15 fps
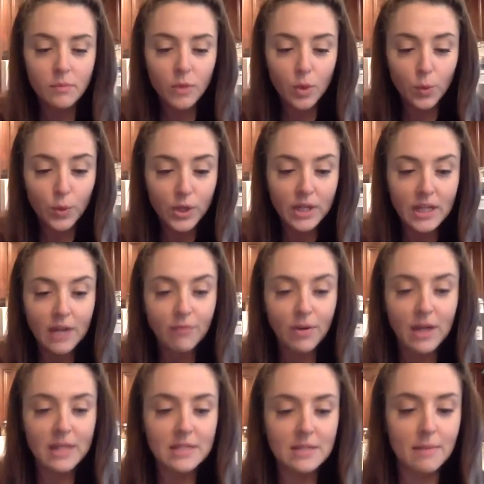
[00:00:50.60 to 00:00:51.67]
we're going to get
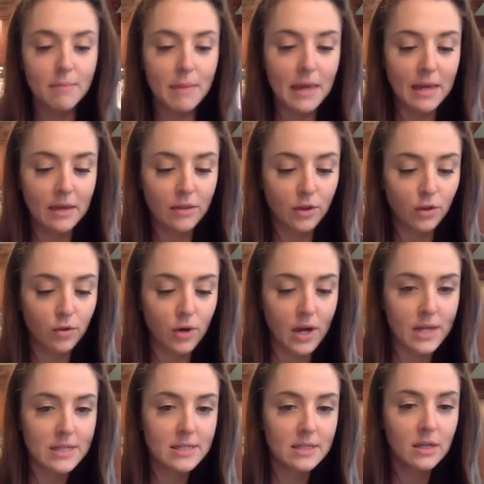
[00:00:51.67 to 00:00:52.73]
ready to make the
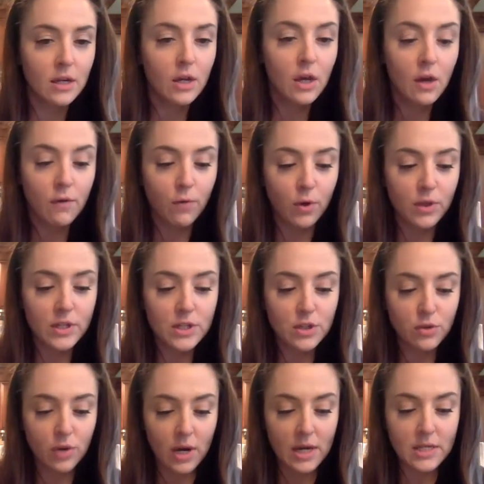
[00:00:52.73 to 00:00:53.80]
crust. For this
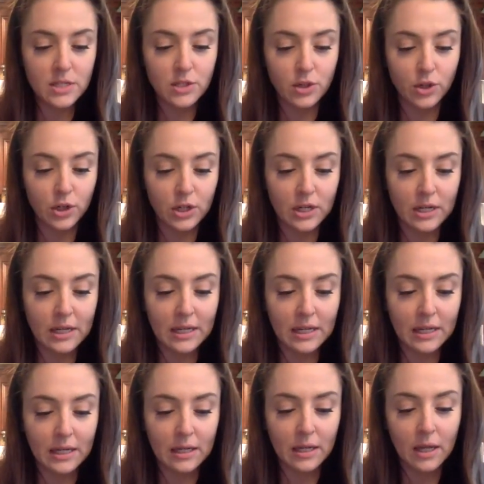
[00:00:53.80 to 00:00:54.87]
crust, you're going to
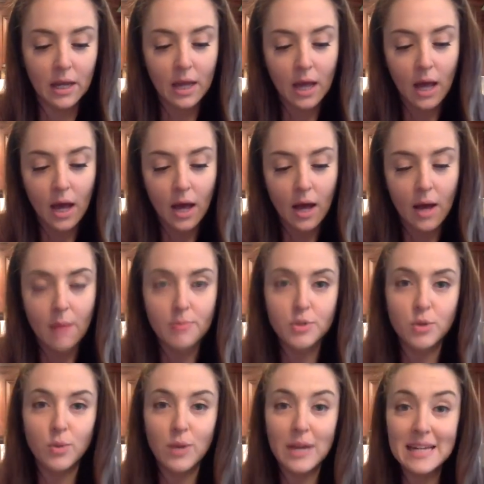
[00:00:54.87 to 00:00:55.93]
need, so
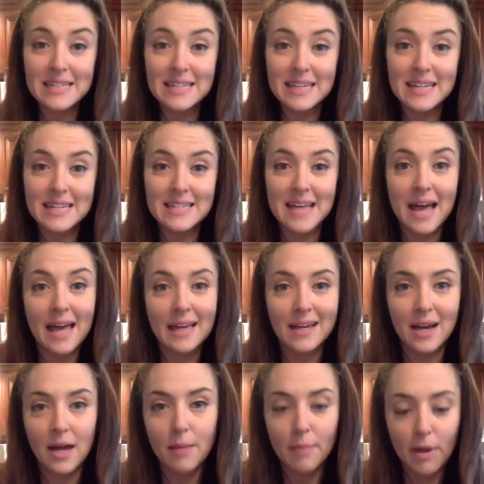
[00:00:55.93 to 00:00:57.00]
what I did is I
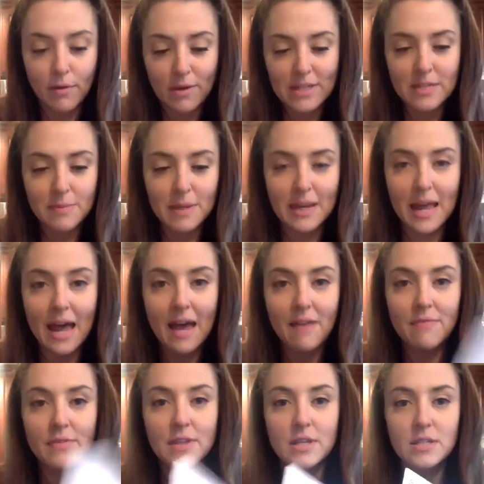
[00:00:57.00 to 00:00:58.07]
cut my recipe in half.
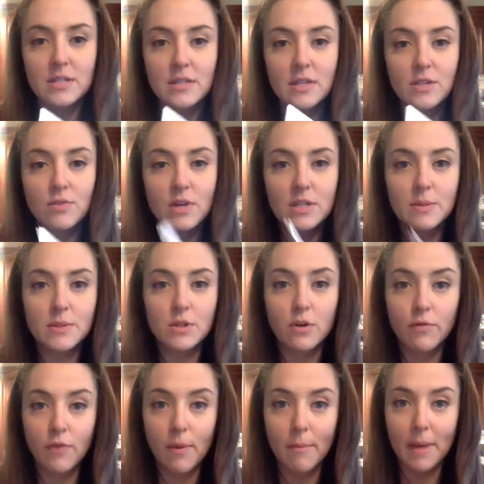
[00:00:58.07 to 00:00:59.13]
These recipes are
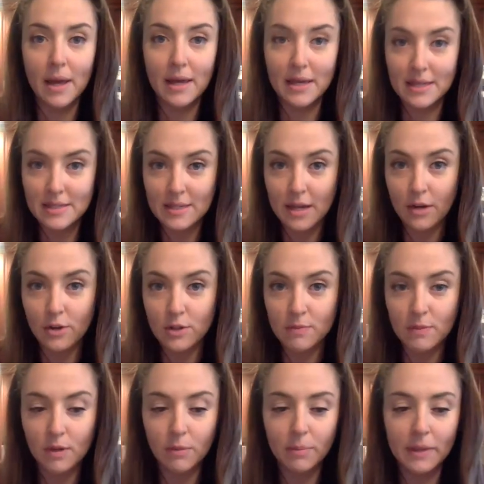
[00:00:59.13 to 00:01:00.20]
from my Insider's
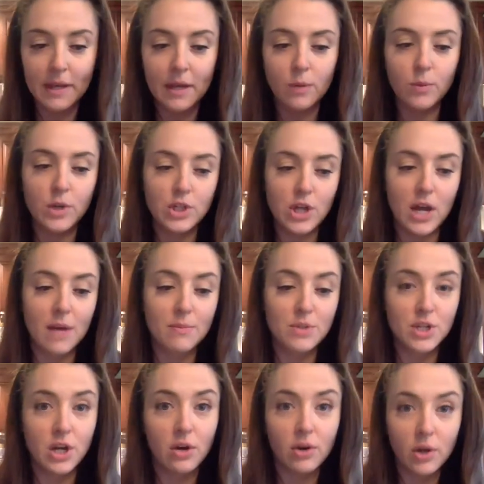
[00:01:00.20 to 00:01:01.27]
Meal Plan, which I am
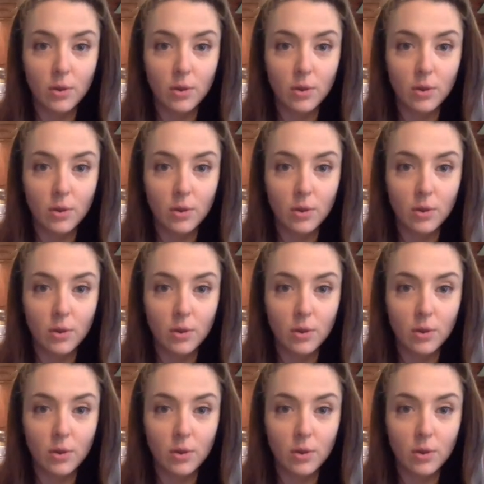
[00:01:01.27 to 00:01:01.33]
sharing